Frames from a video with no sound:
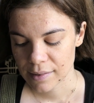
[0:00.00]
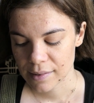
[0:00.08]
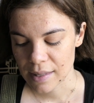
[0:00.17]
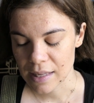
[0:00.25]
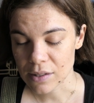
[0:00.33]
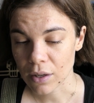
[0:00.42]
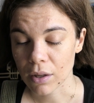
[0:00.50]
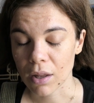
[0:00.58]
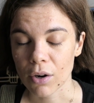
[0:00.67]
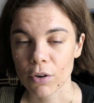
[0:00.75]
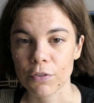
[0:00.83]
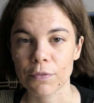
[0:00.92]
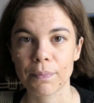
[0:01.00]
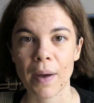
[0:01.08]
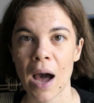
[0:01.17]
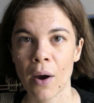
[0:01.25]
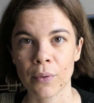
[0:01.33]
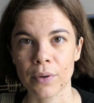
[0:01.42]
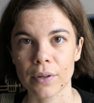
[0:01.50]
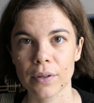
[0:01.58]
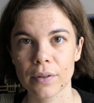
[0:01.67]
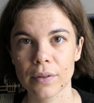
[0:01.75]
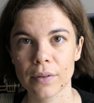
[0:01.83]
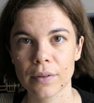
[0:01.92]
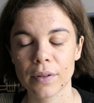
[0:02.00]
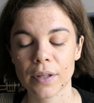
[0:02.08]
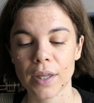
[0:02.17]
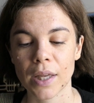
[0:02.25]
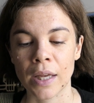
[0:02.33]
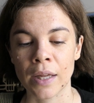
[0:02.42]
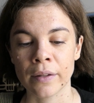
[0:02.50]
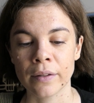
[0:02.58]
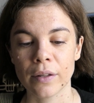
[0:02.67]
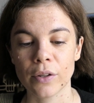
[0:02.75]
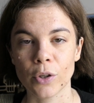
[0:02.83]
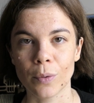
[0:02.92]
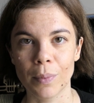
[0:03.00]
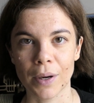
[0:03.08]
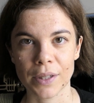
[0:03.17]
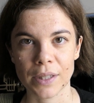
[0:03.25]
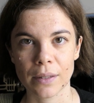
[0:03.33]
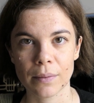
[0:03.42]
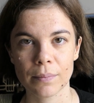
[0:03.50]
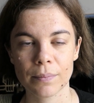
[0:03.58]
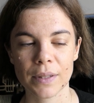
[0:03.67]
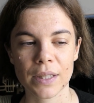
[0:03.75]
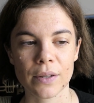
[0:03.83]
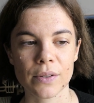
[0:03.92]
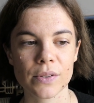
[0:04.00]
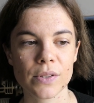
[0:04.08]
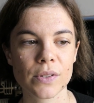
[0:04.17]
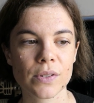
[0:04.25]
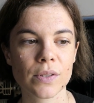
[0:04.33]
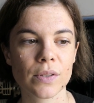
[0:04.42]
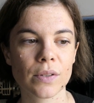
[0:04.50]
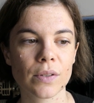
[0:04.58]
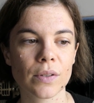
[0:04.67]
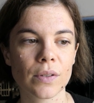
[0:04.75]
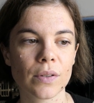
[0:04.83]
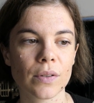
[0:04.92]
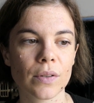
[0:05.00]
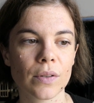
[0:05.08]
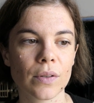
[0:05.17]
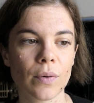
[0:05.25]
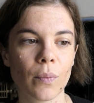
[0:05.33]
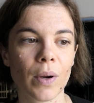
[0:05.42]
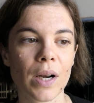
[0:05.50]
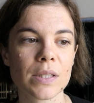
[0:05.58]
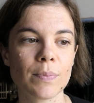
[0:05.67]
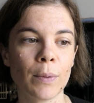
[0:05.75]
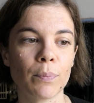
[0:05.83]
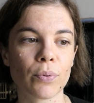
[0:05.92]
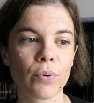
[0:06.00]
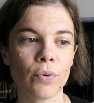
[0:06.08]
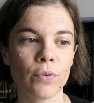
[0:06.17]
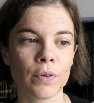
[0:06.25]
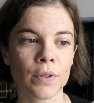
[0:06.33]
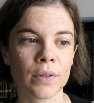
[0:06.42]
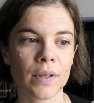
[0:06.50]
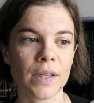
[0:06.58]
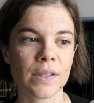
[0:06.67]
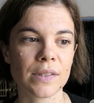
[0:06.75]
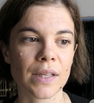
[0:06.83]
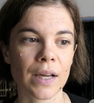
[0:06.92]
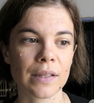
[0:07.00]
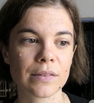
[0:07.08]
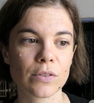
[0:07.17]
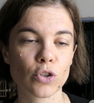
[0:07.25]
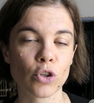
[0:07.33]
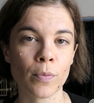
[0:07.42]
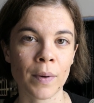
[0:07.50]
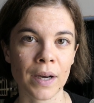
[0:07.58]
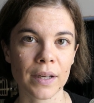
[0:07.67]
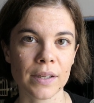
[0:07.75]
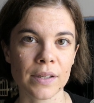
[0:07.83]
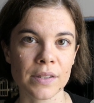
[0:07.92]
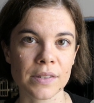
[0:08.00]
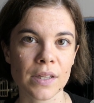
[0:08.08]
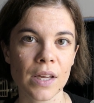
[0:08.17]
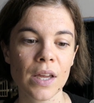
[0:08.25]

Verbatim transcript: there's a lot of power in your body because what has been proven is that trauma is